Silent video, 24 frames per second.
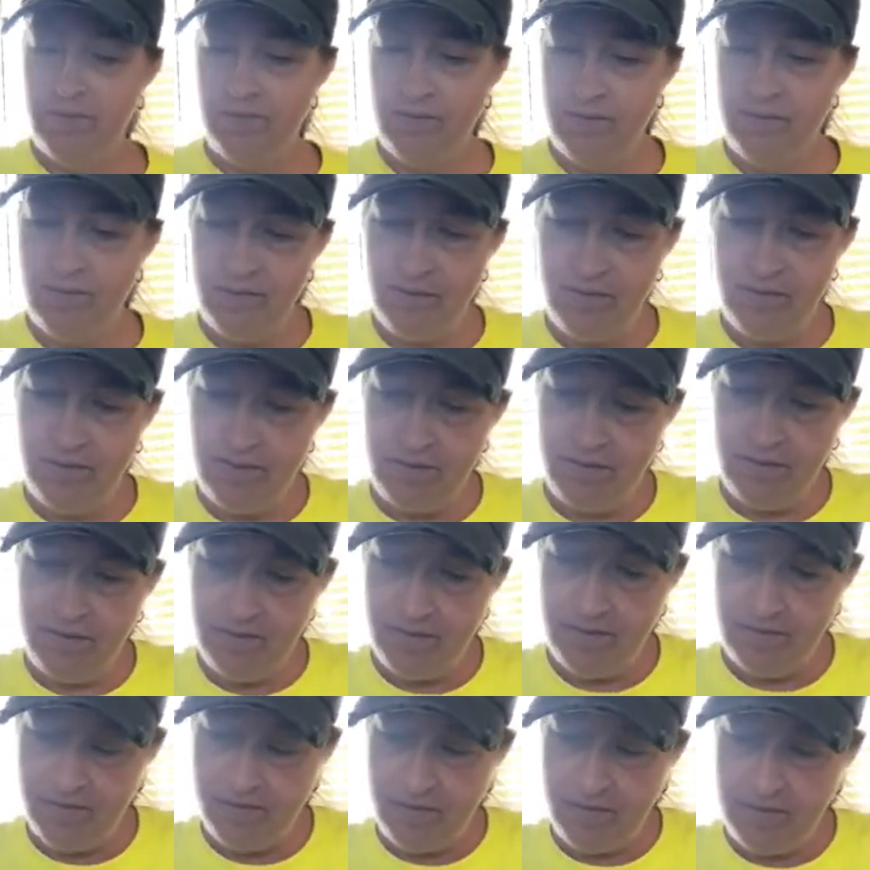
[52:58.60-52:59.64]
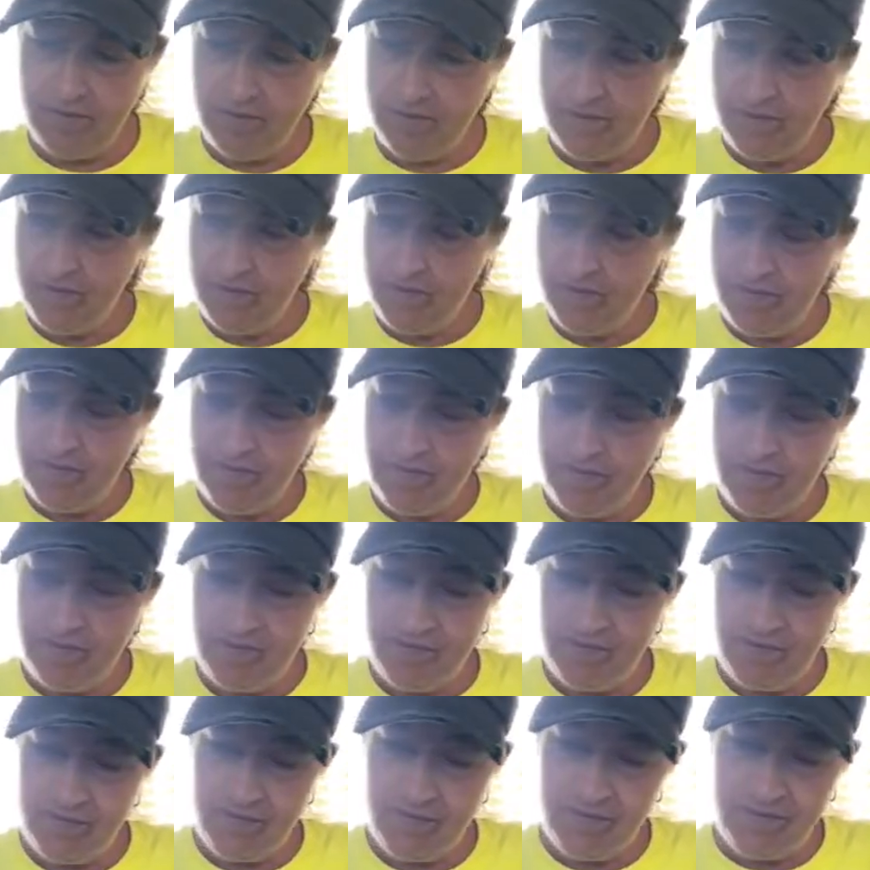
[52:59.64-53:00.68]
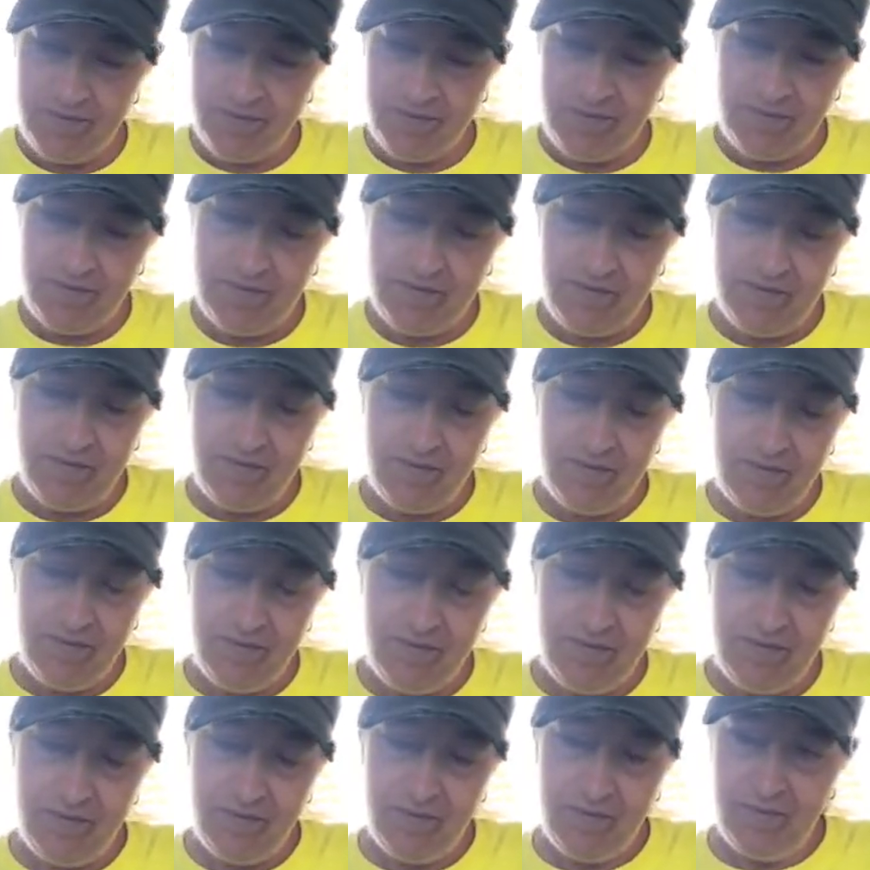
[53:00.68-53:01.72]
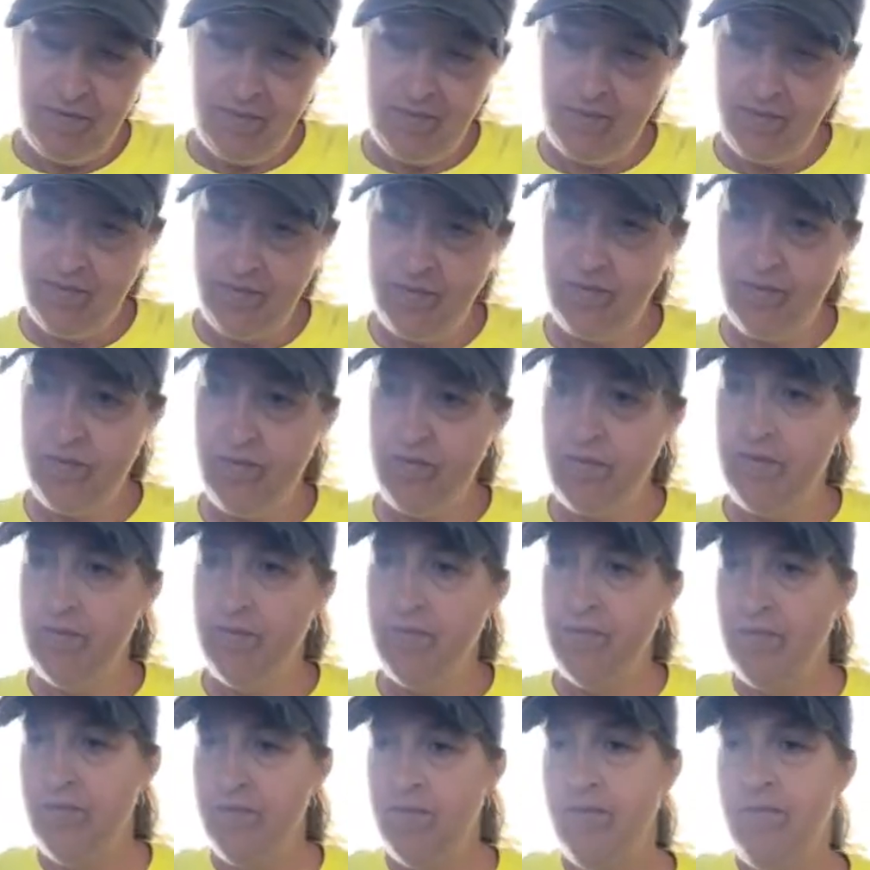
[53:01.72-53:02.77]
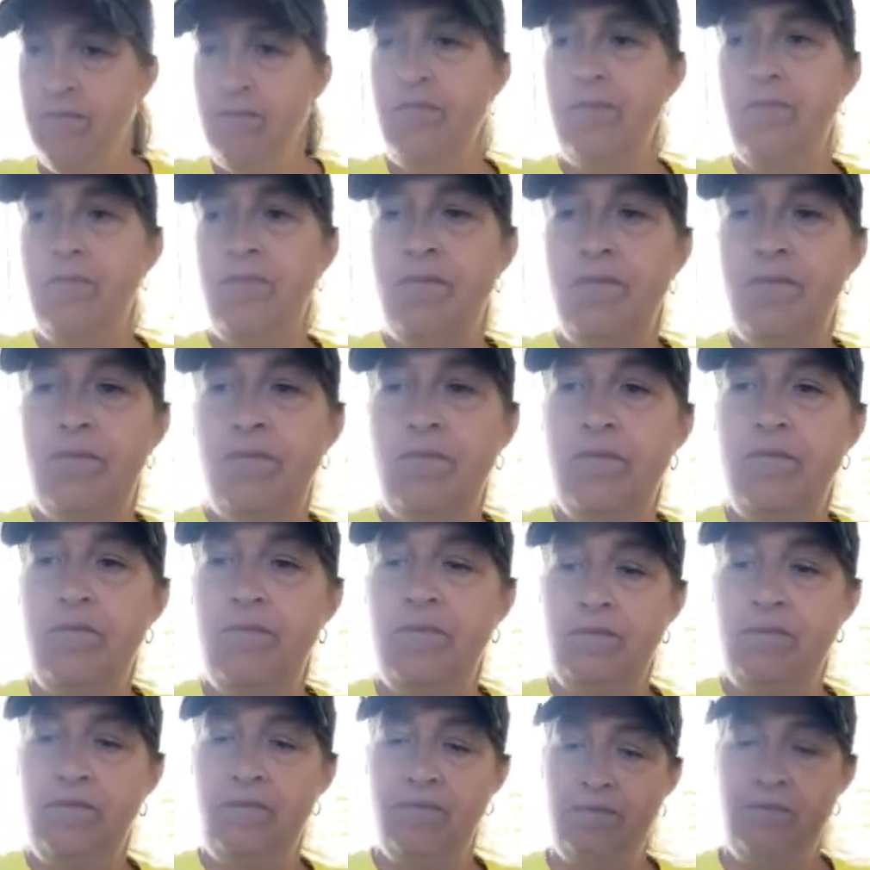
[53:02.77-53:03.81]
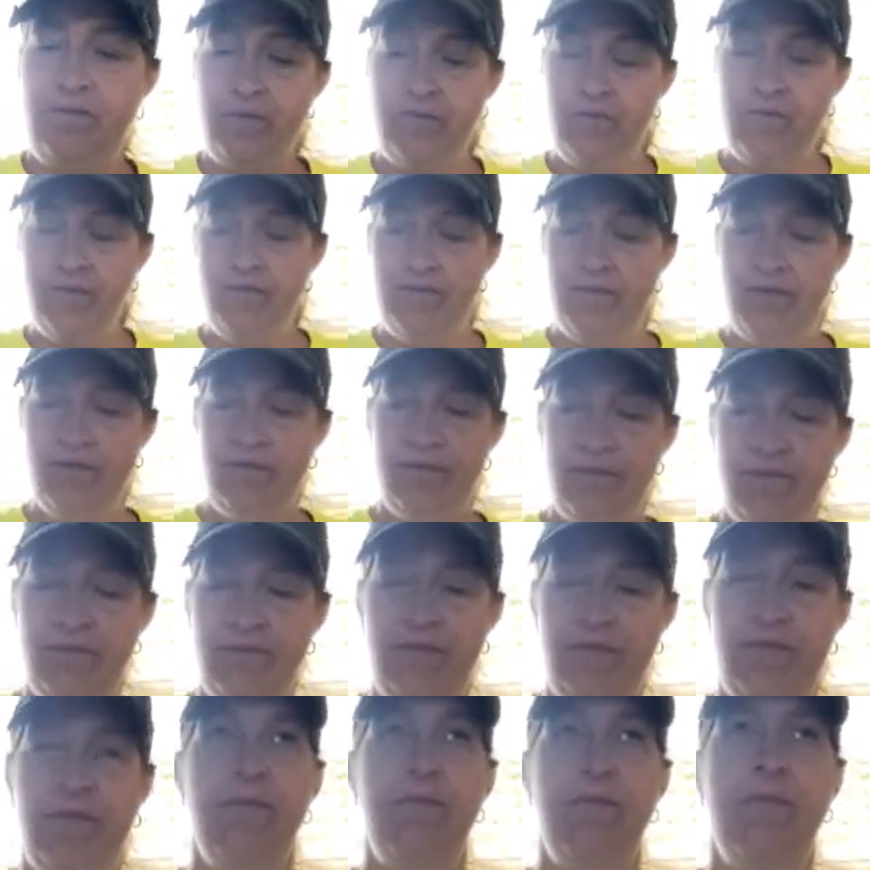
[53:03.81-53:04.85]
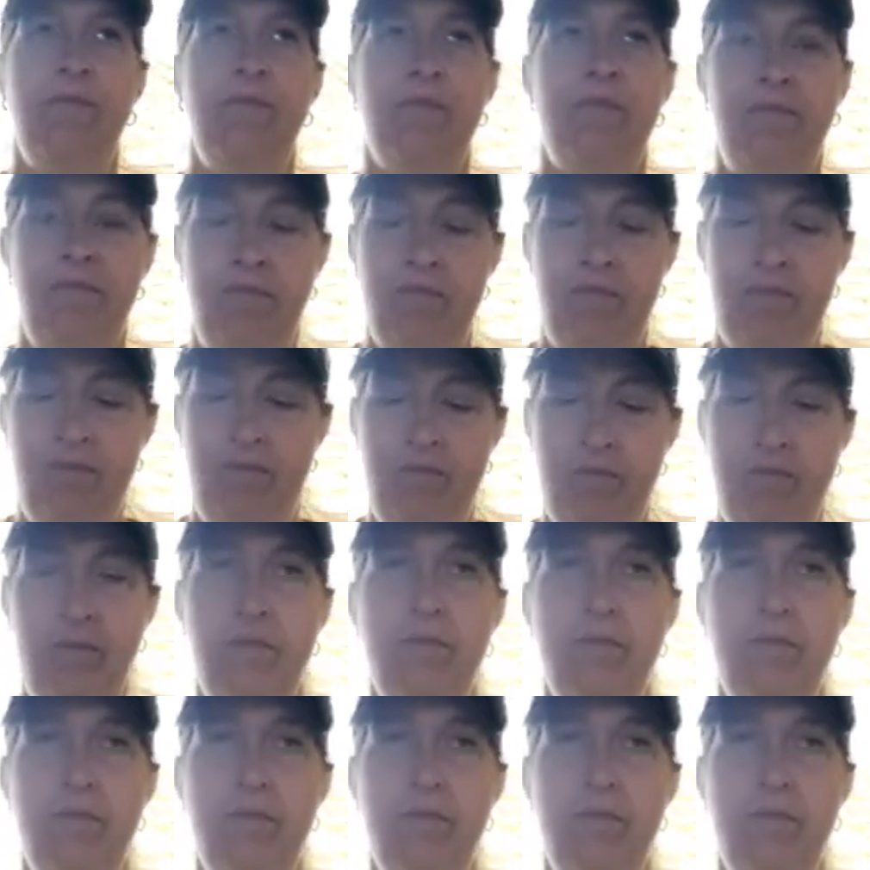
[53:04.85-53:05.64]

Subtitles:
doing a mix for me with my OCD is when there's